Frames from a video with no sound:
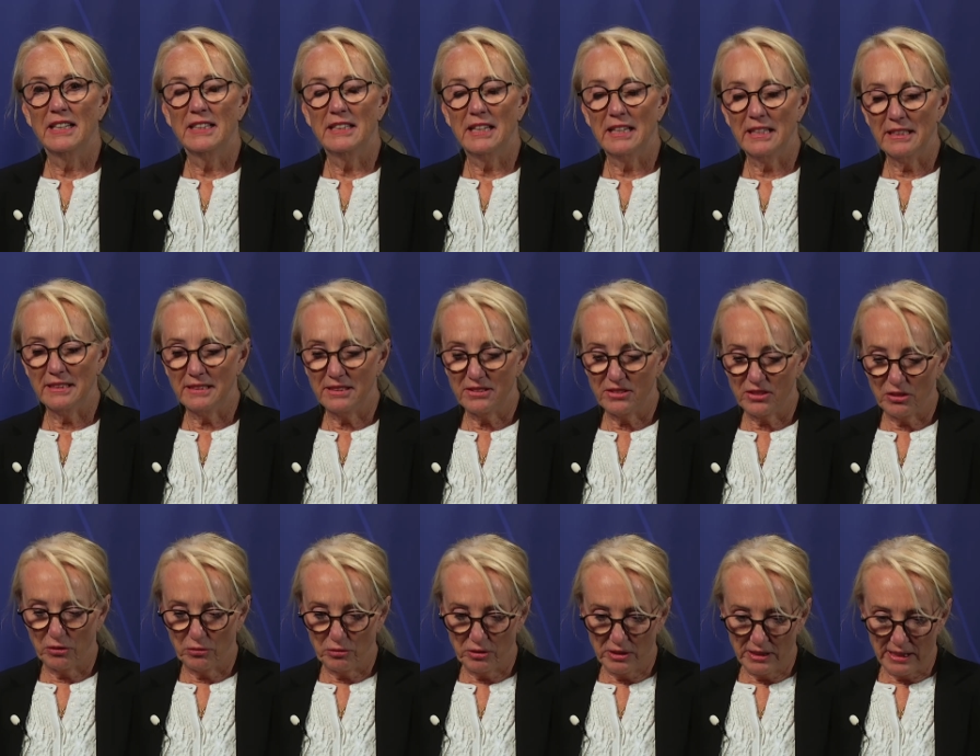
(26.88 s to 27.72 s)
Yeah,
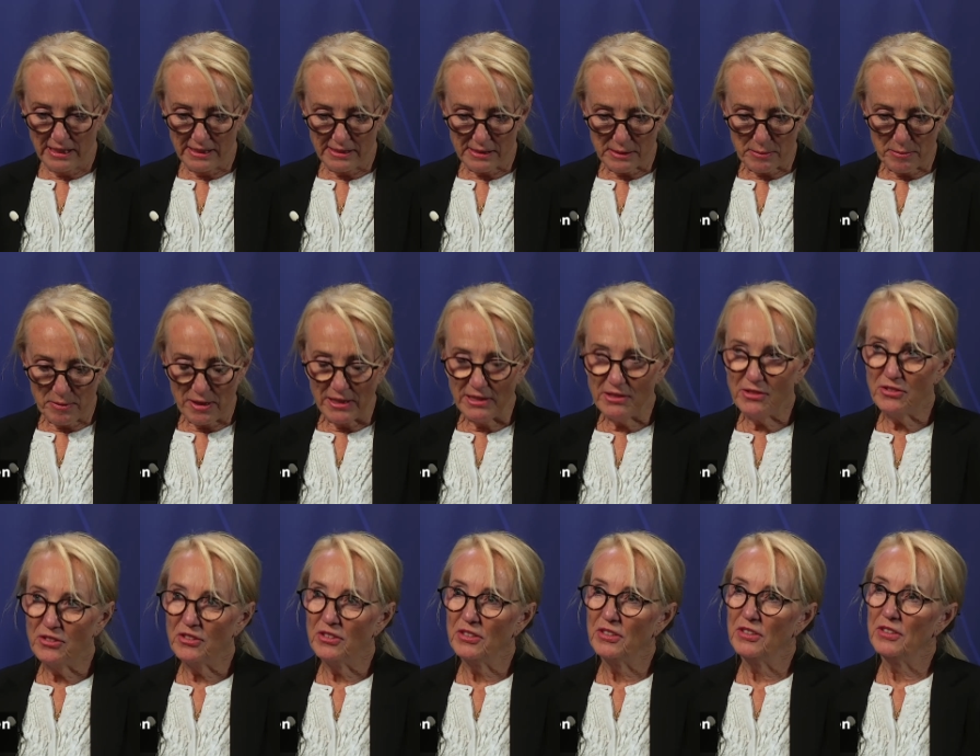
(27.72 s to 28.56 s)
so the
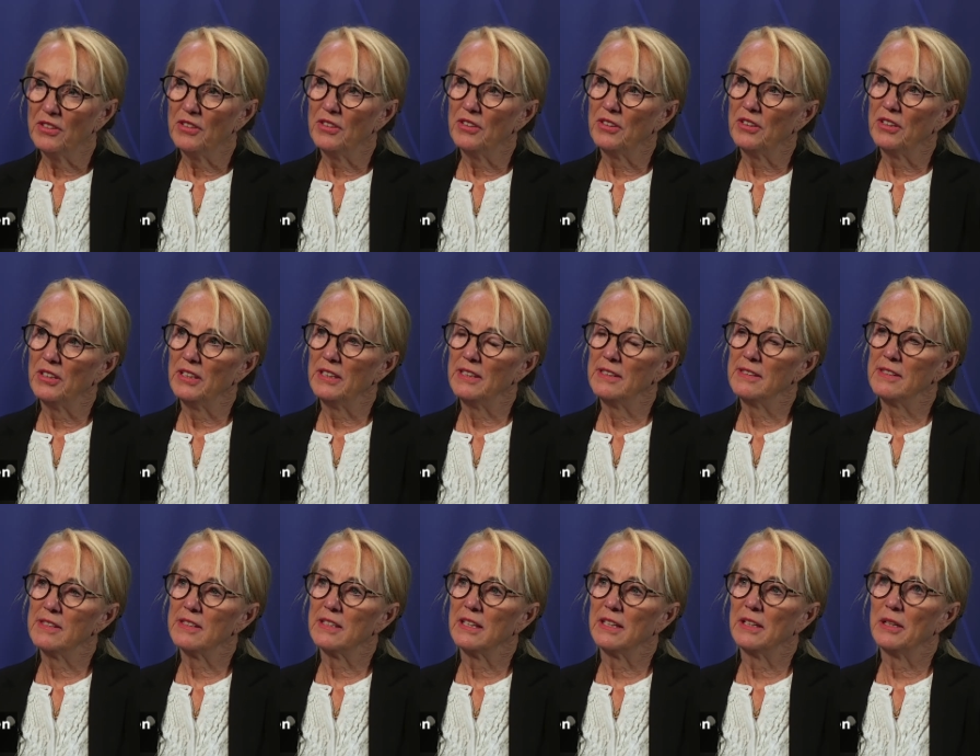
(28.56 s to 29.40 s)
estimation
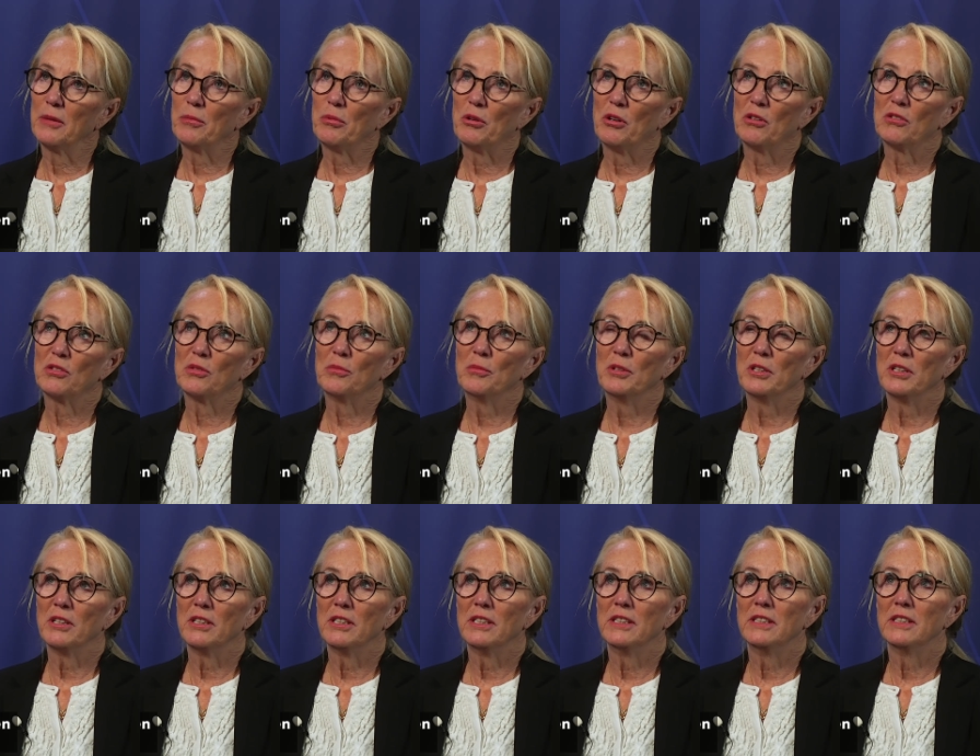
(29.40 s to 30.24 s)
is that
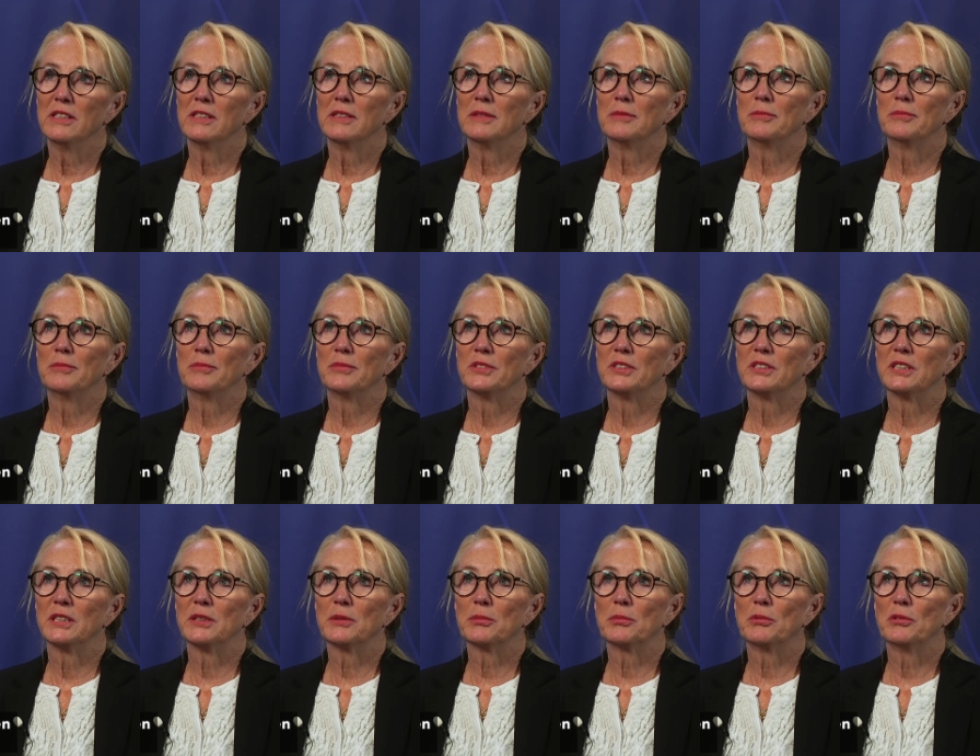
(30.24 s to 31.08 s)
approximately um,
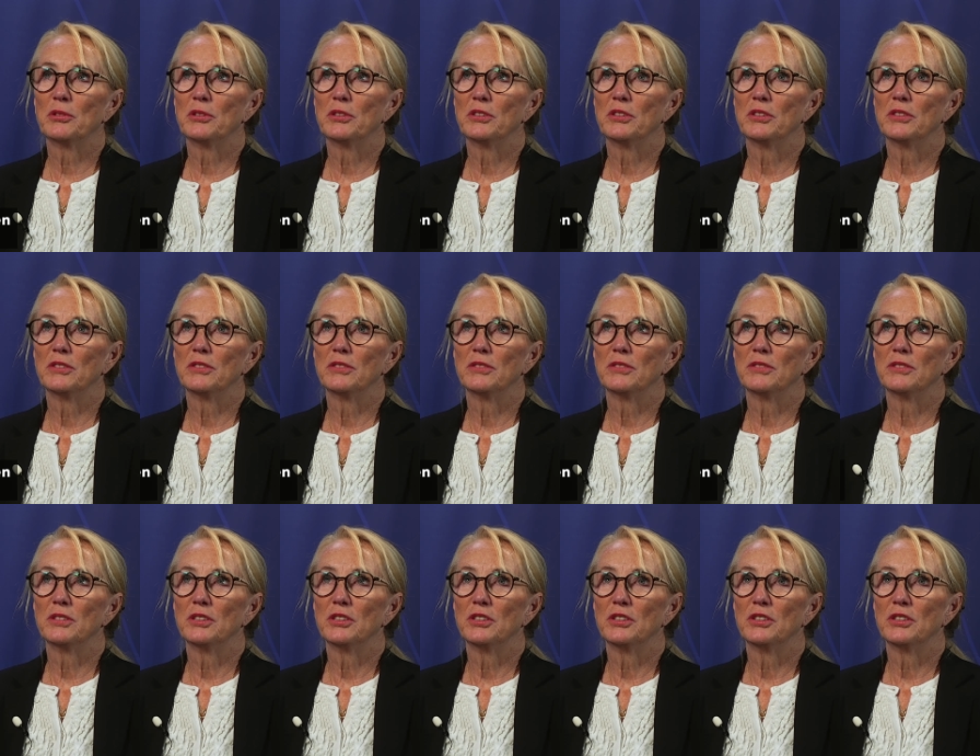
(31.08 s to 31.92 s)
6.8
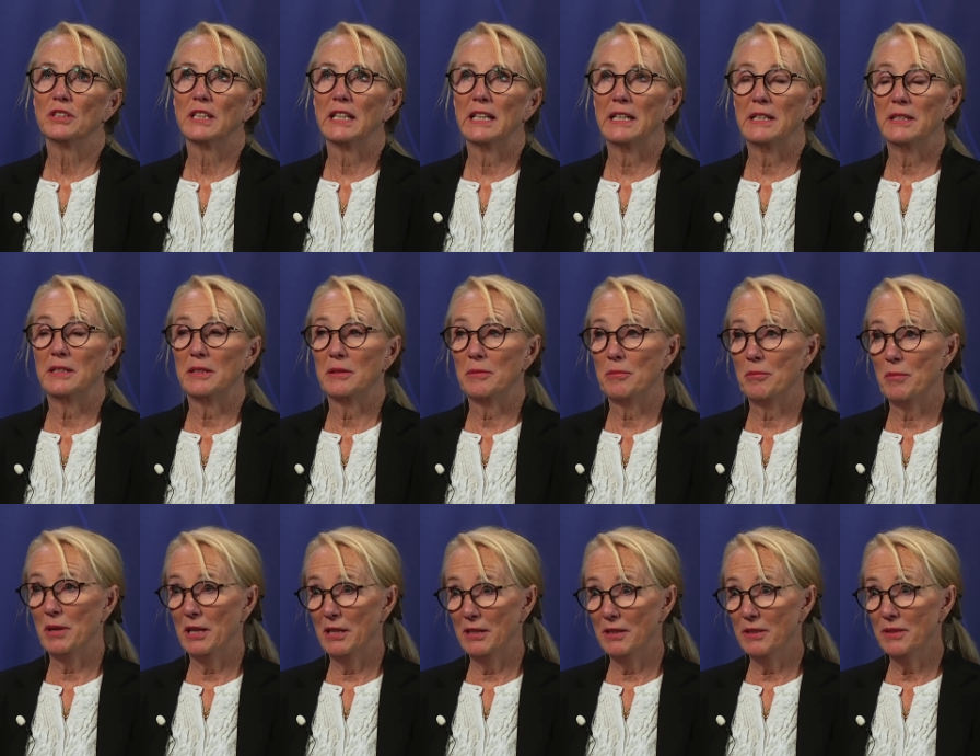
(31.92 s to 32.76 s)
uh,
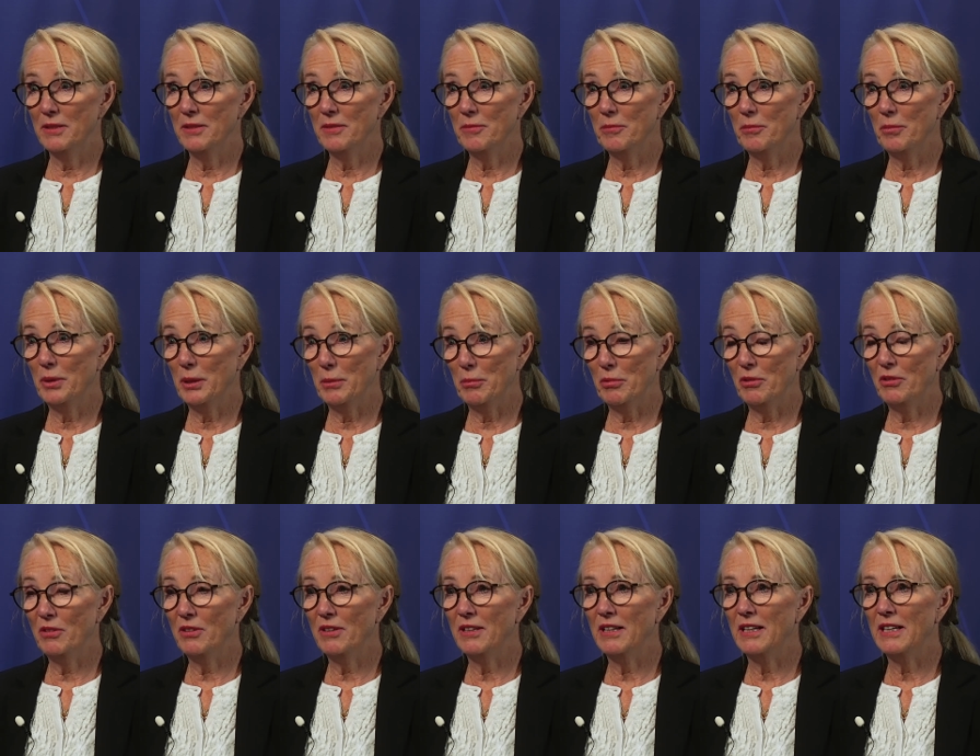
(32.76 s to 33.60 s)
million
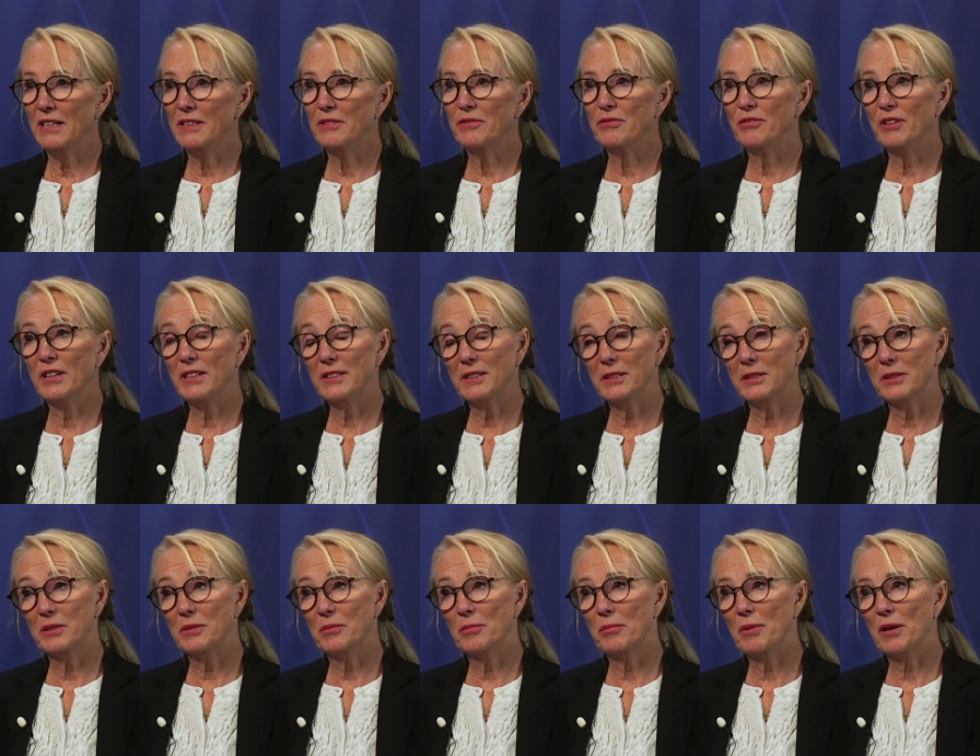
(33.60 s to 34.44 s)
people are
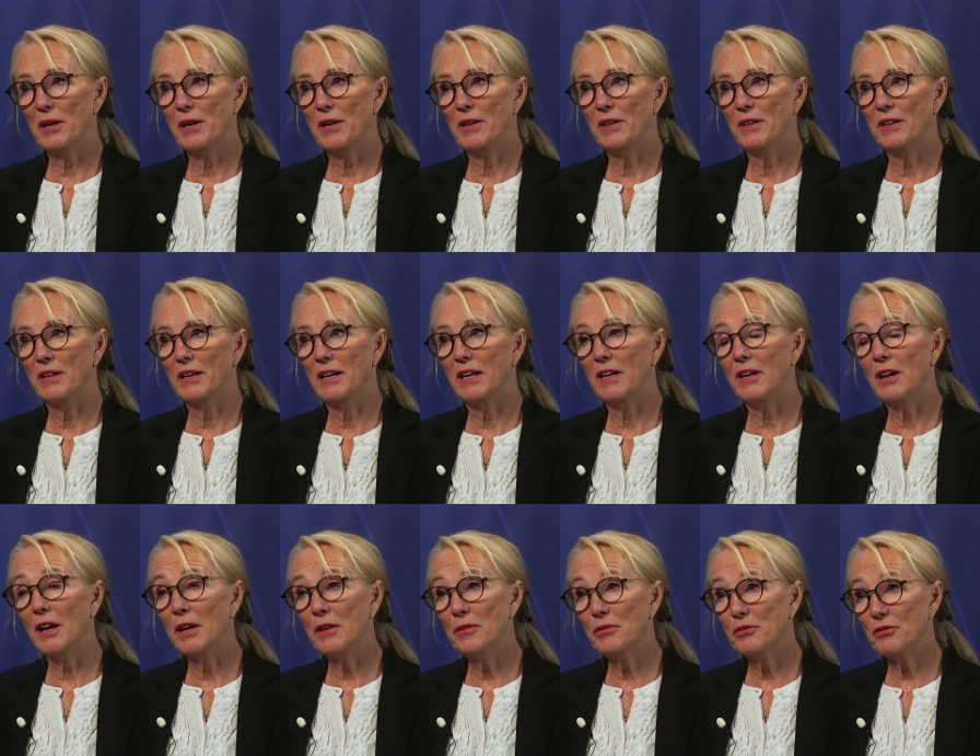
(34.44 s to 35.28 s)
infected by a
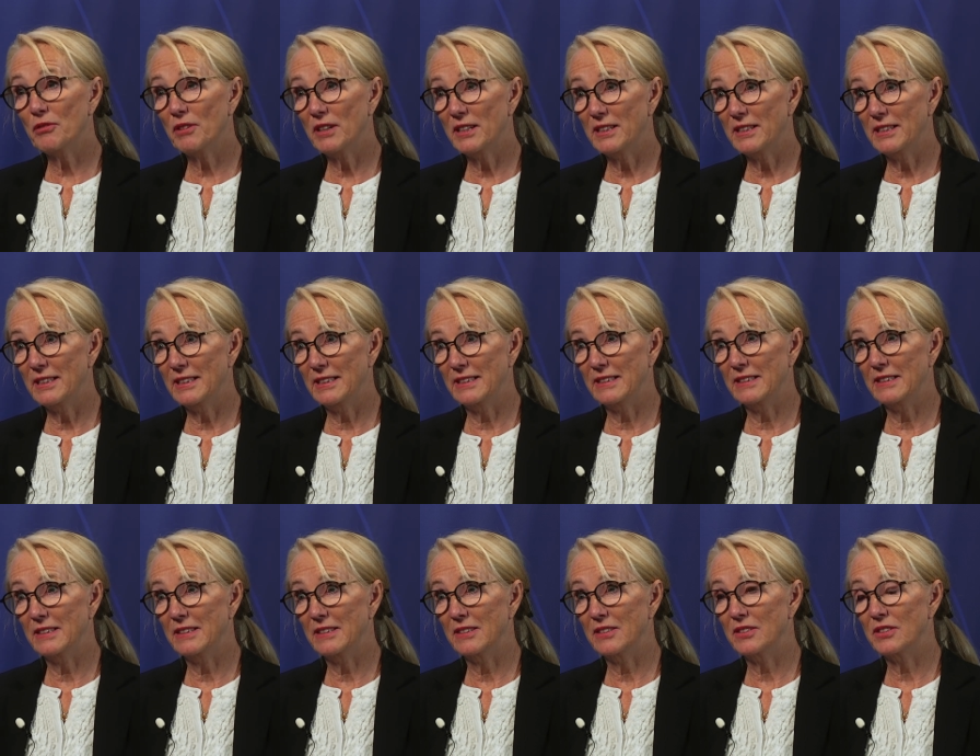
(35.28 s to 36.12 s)
life-threatening
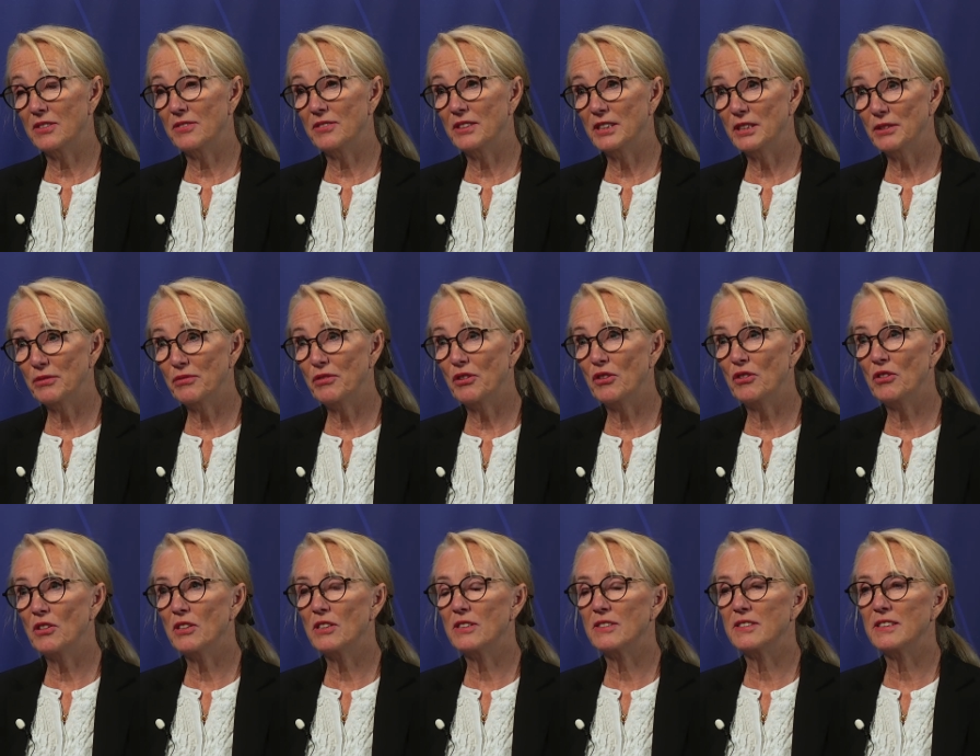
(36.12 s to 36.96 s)
severe
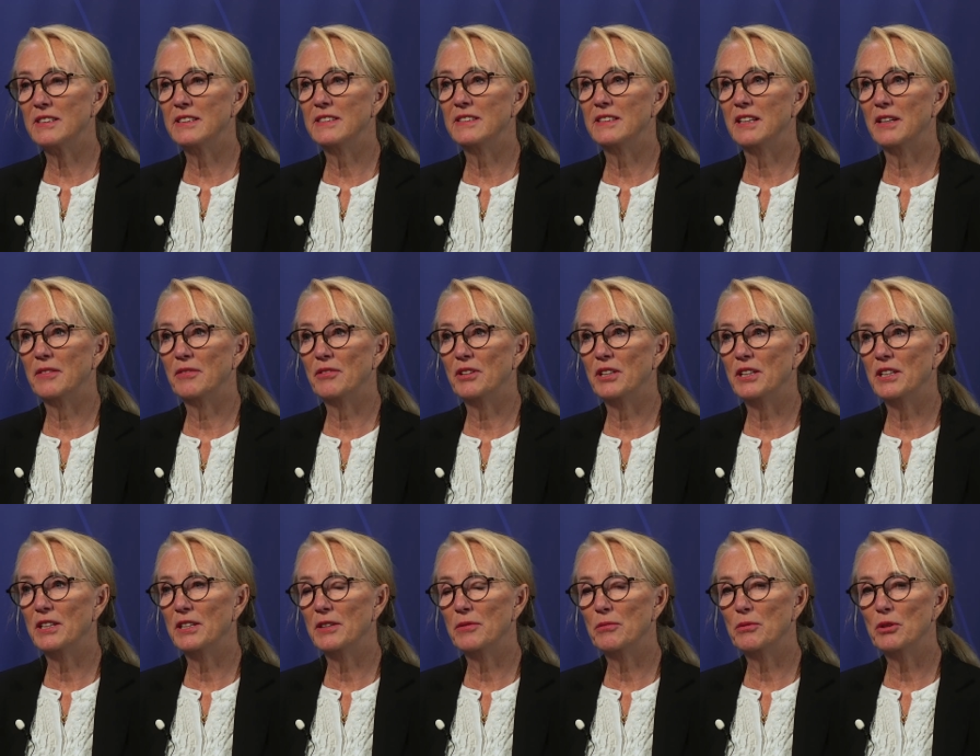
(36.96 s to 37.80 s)
fungal disease every year.